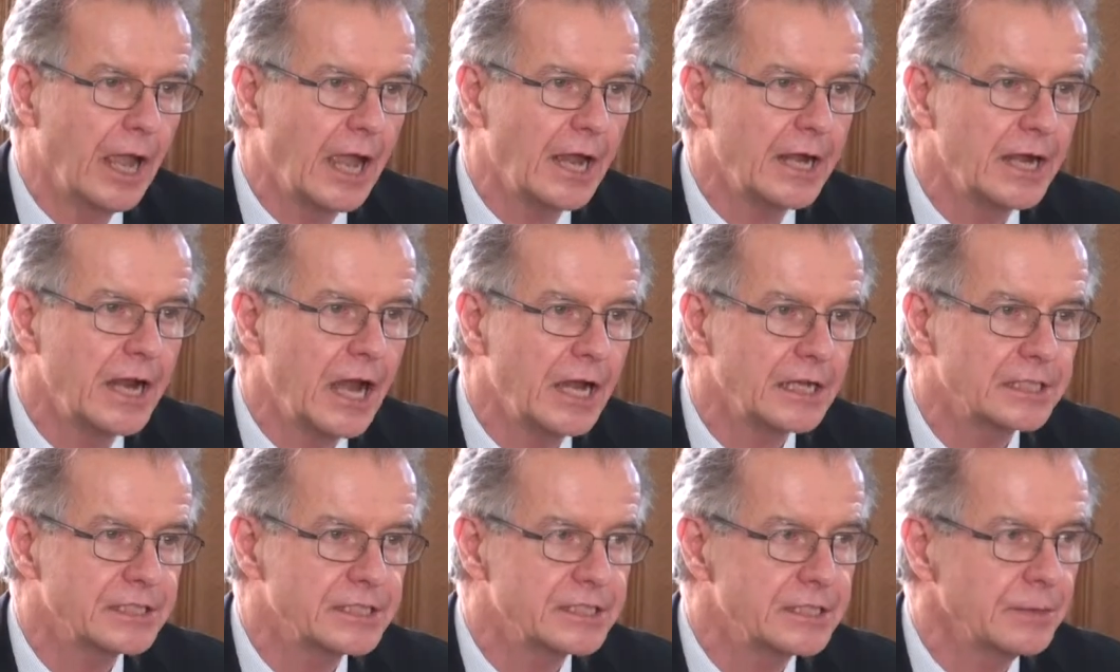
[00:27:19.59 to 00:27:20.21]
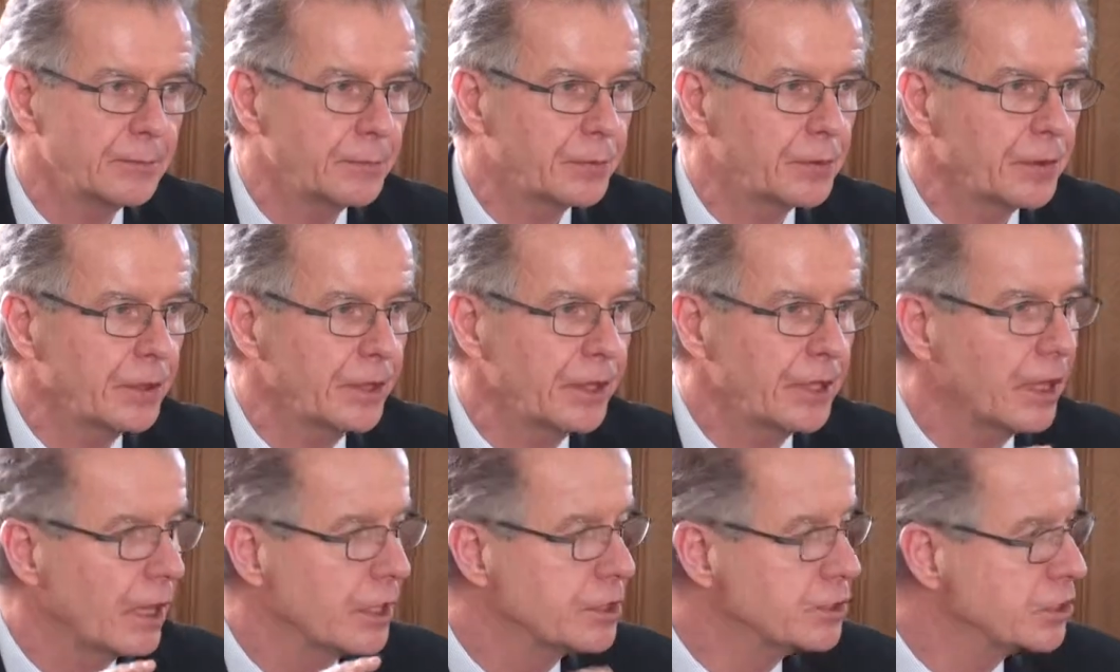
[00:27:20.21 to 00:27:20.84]
and not
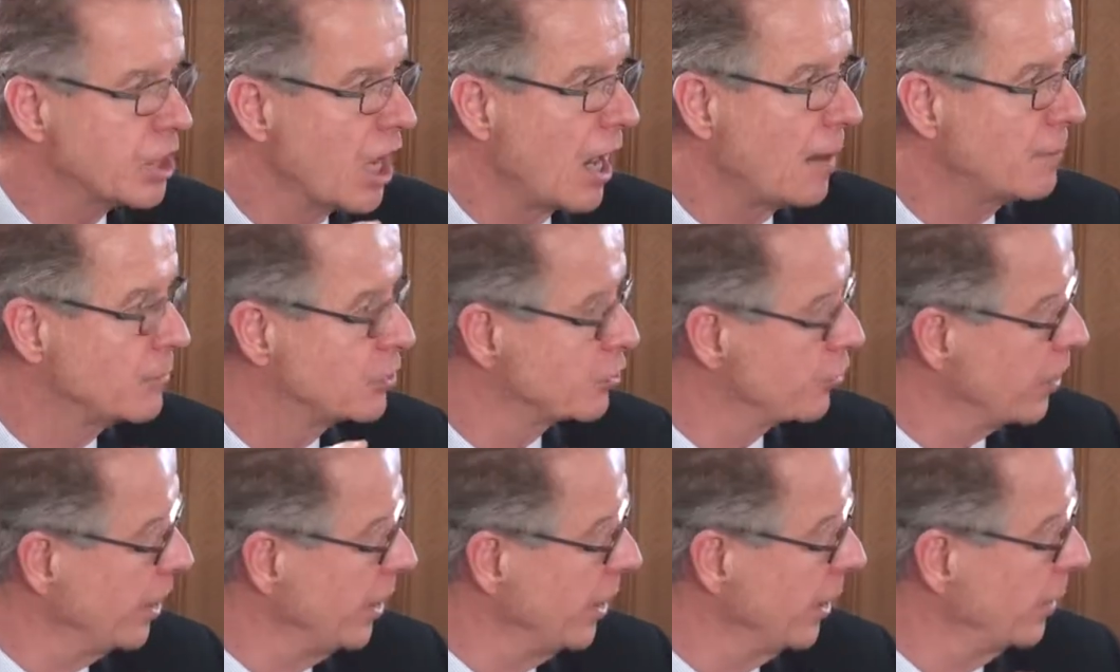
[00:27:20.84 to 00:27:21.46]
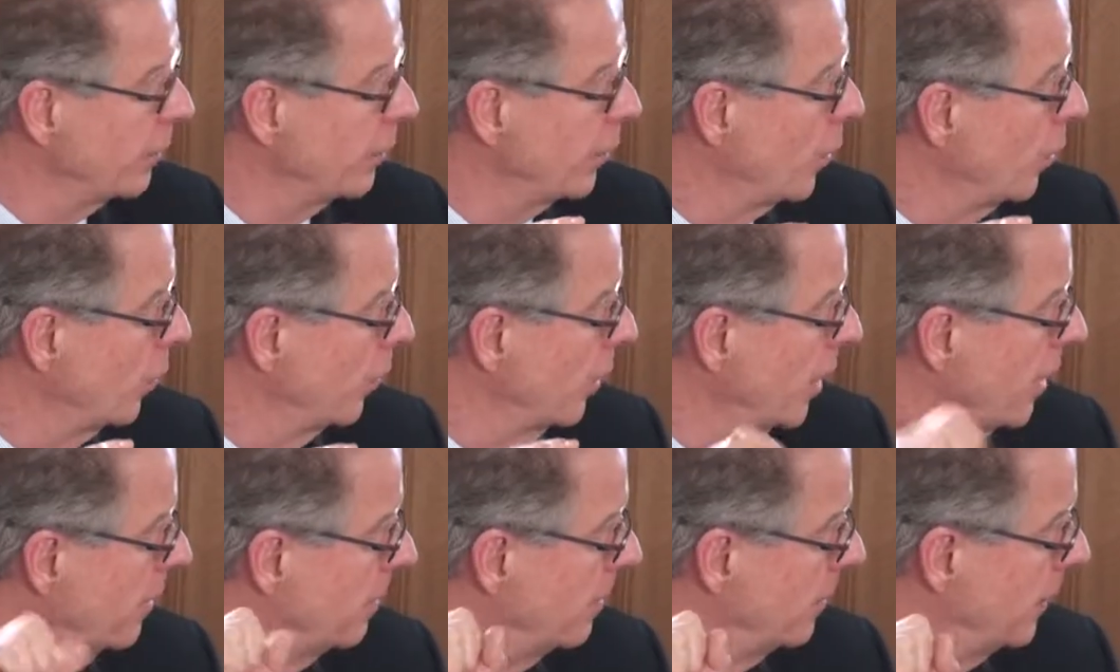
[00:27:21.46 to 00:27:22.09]
simply a job training
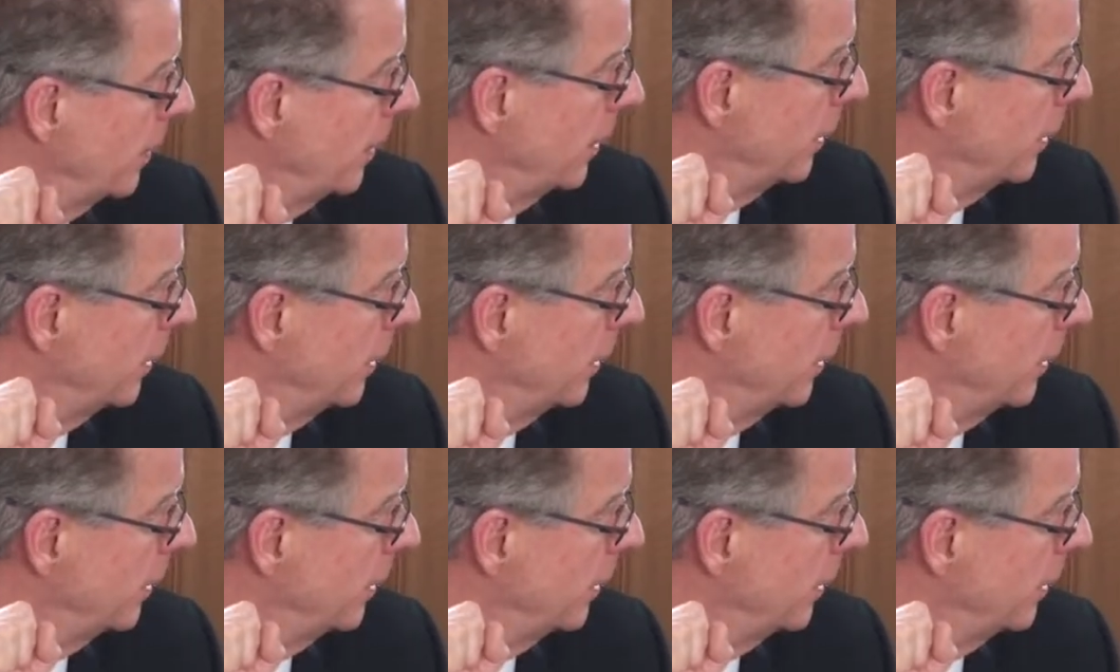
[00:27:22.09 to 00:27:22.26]
program.